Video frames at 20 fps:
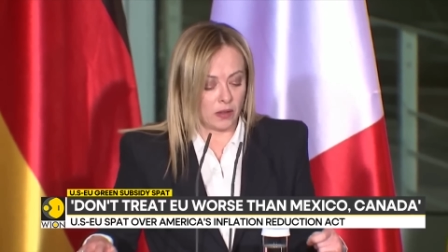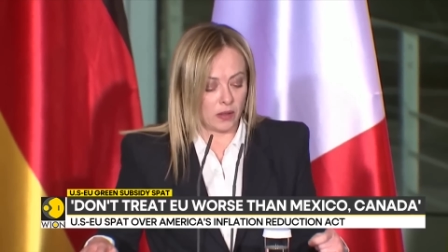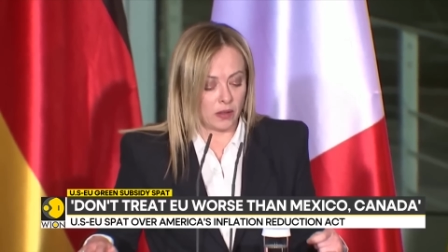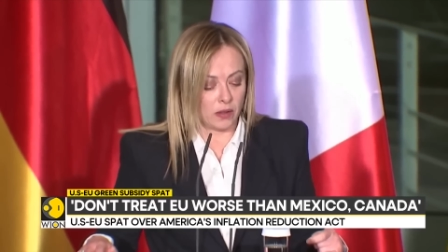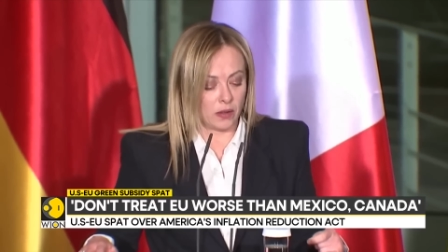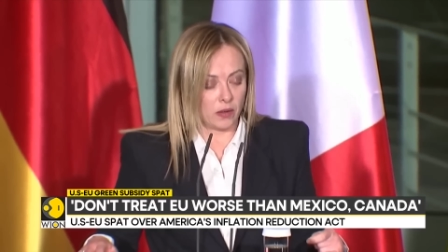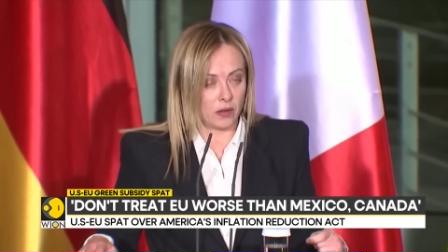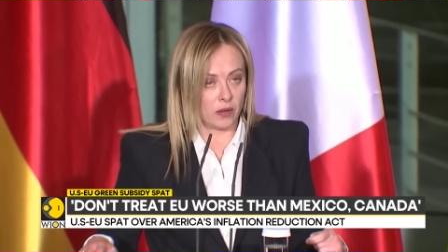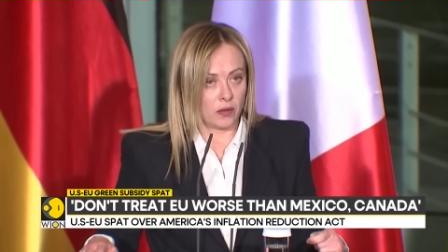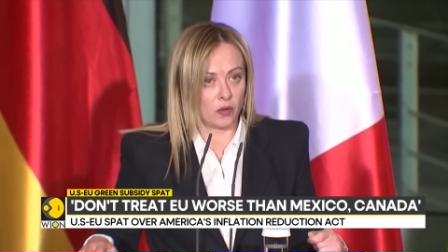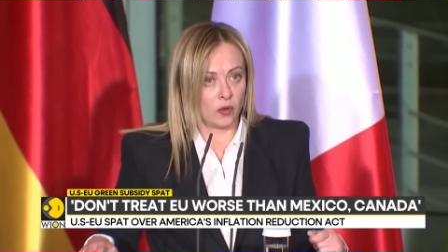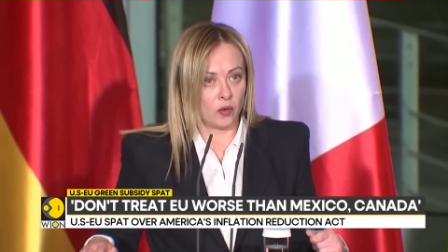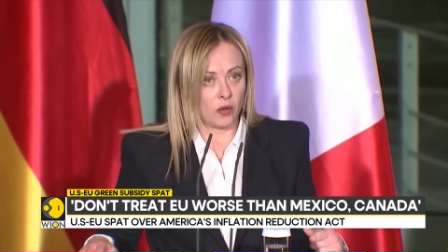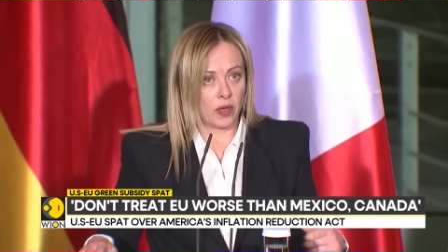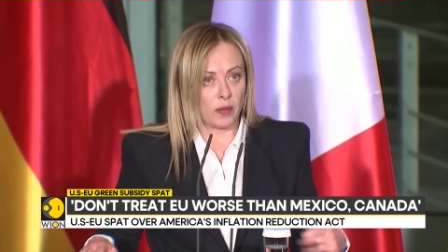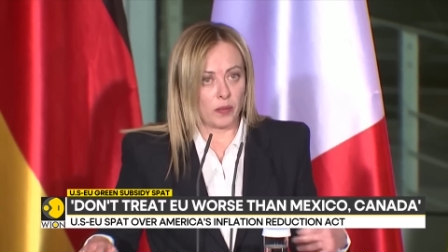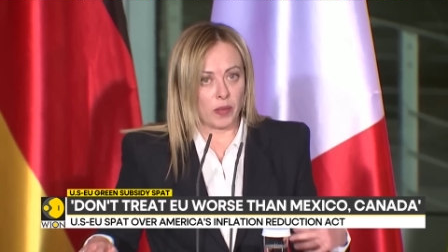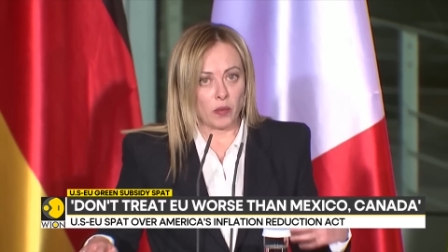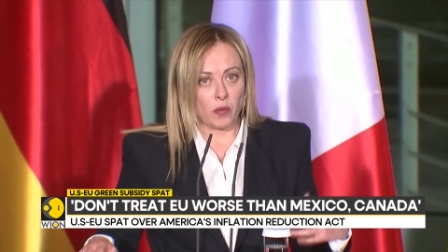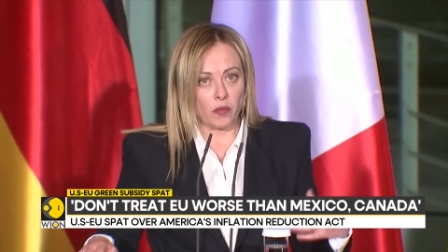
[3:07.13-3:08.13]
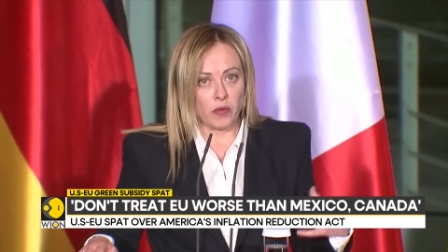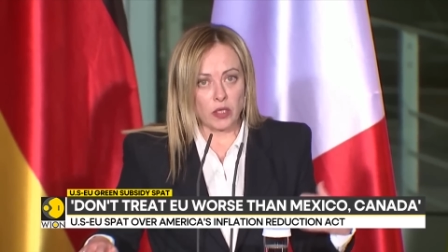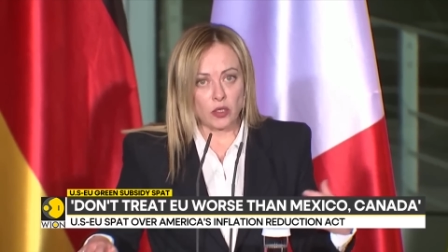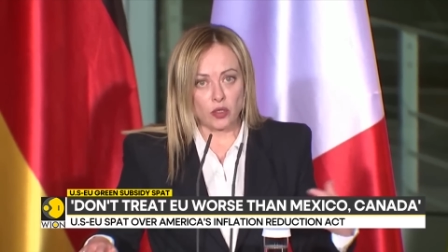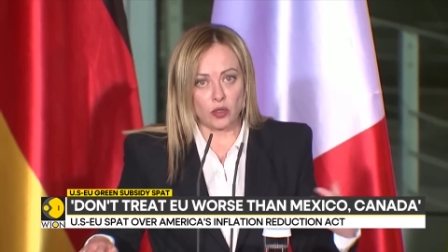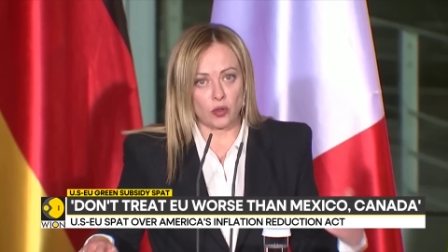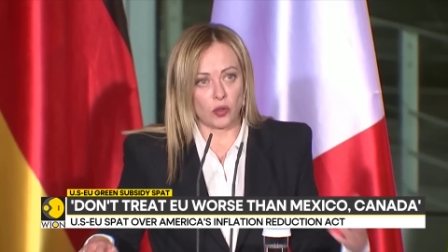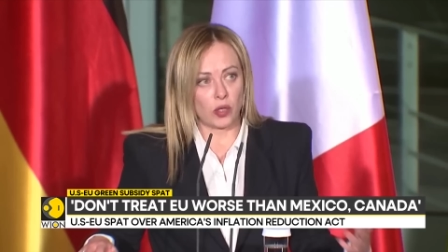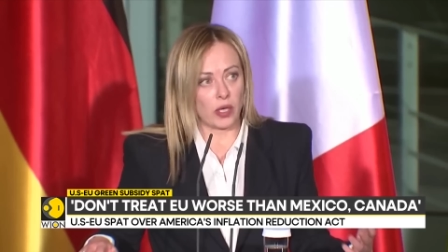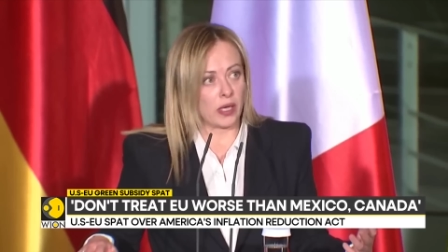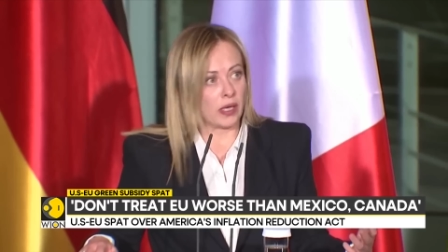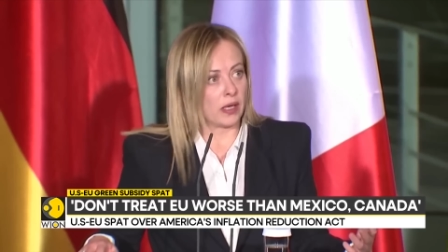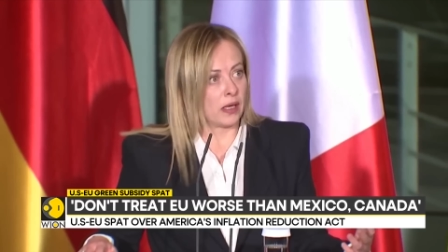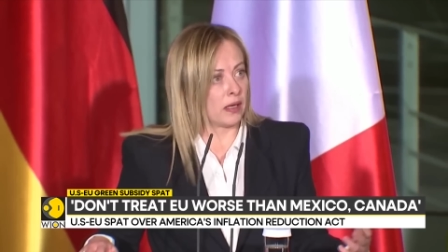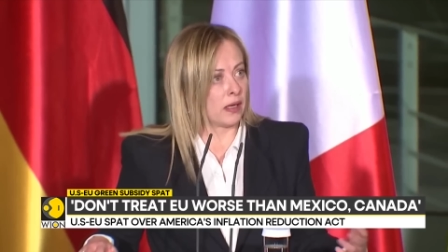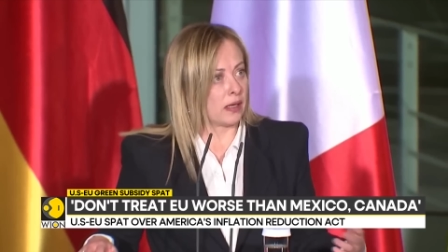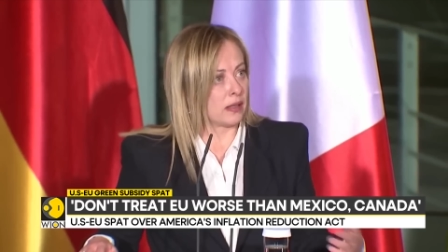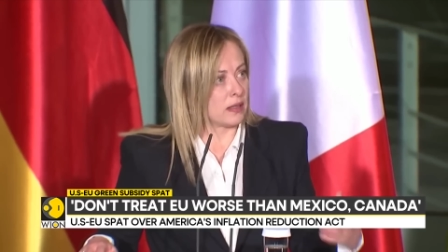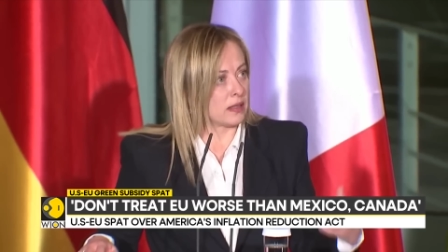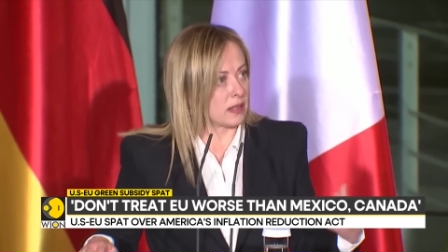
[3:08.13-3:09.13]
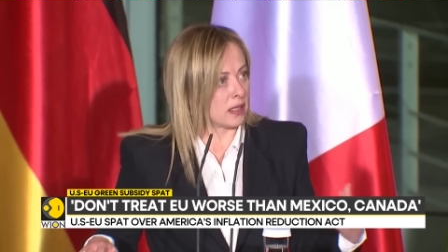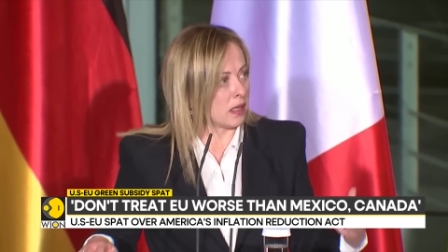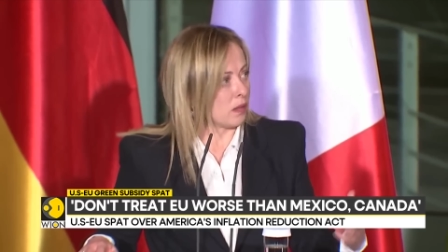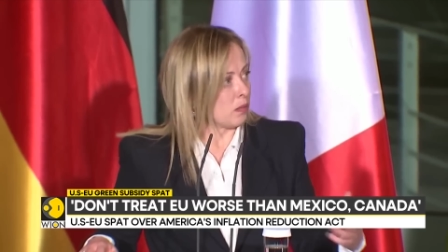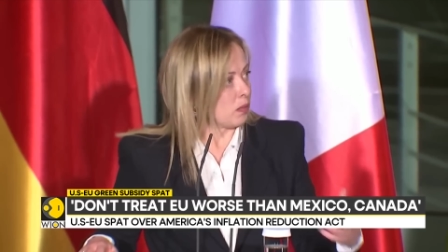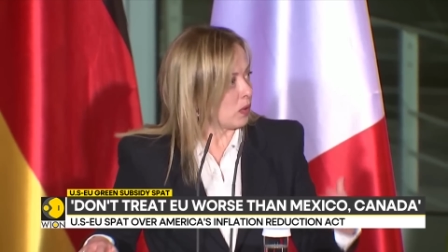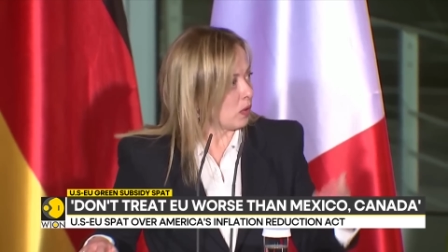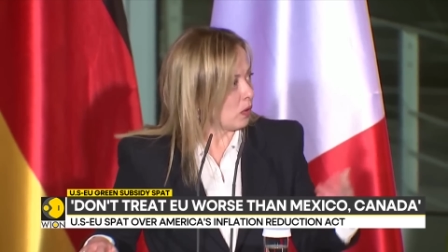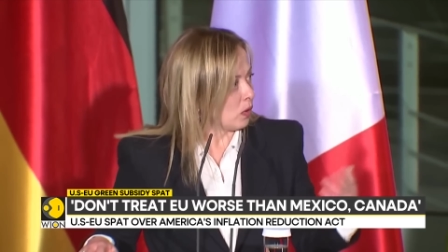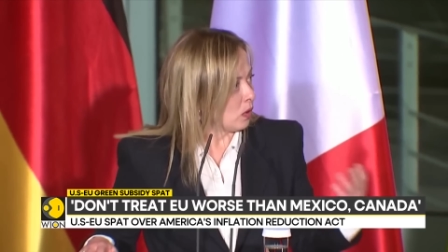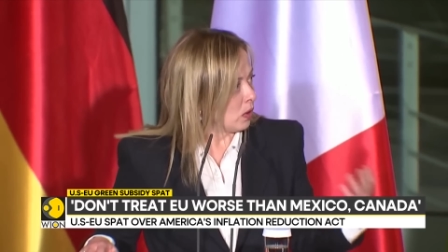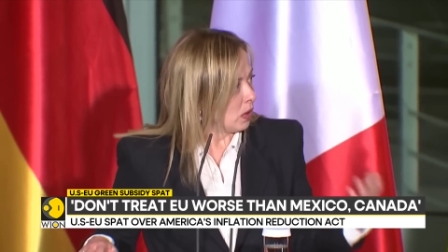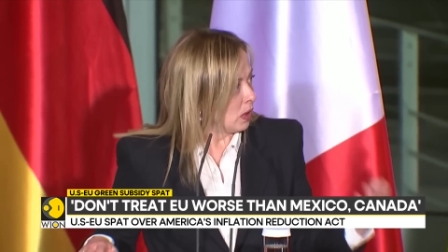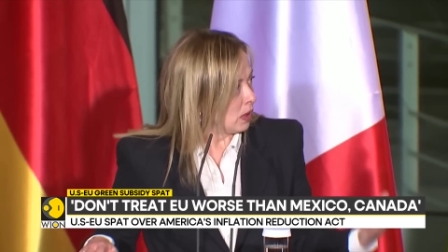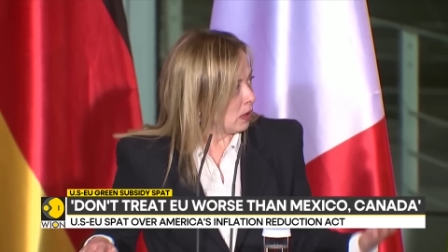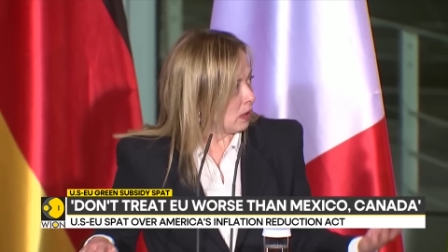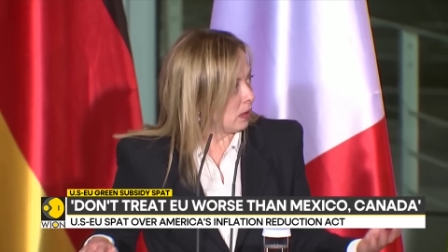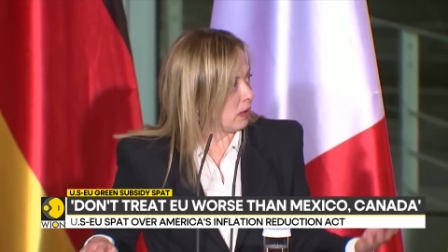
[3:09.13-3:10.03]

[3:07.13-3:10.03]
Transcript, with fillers: We have seen that the United States, for example,